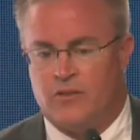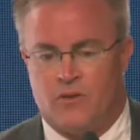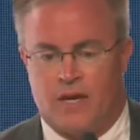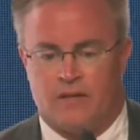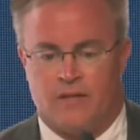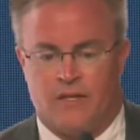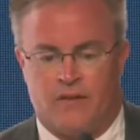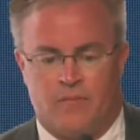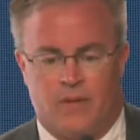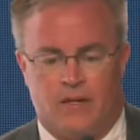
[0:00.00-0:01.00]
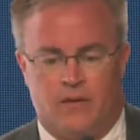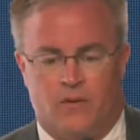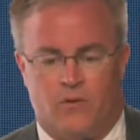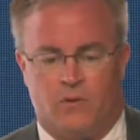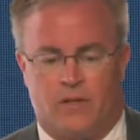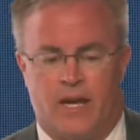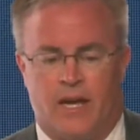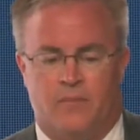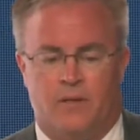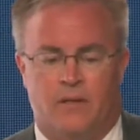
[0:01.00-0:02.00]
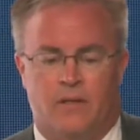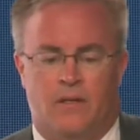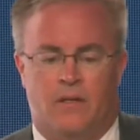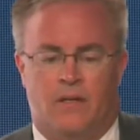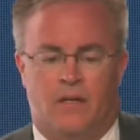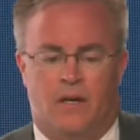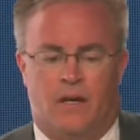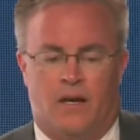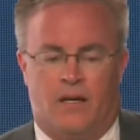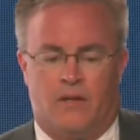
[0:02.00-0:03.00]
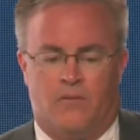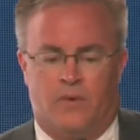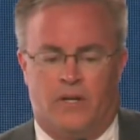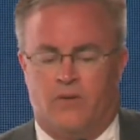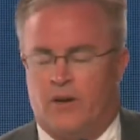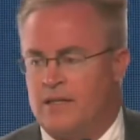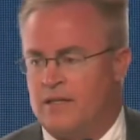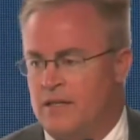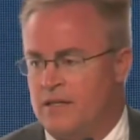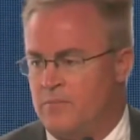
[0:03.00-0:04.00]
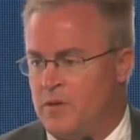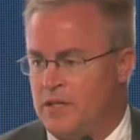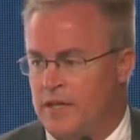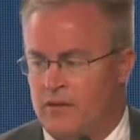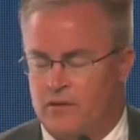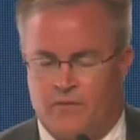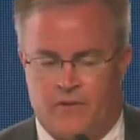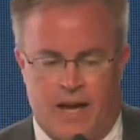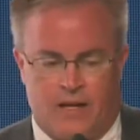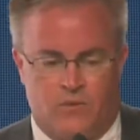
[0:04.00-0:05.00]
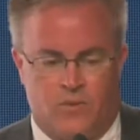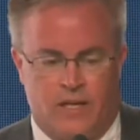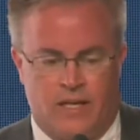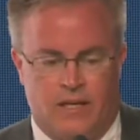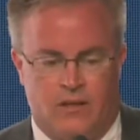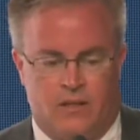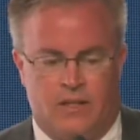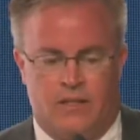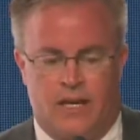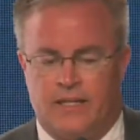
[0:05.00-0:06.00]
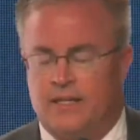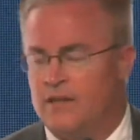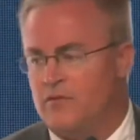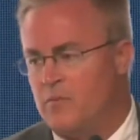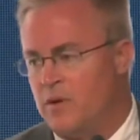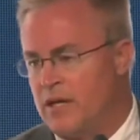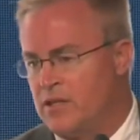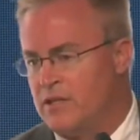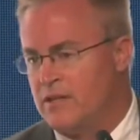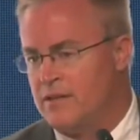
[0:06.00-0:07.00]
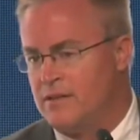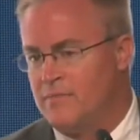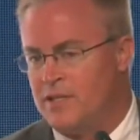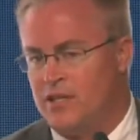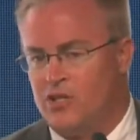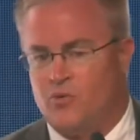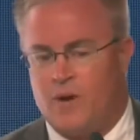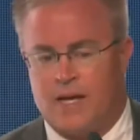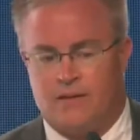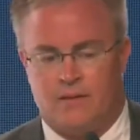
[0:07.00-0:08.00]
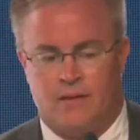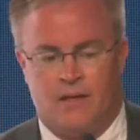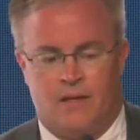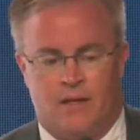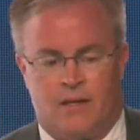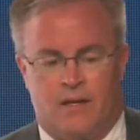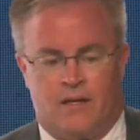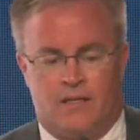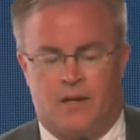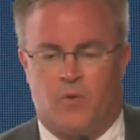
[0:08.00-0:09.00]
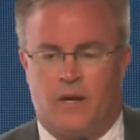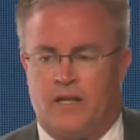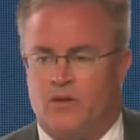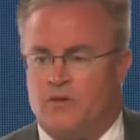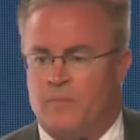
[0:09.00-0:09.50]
2007 by Daryl Holtkamp, reiterates this particular fact when he looked at 19 different production systems in the U.S., separated those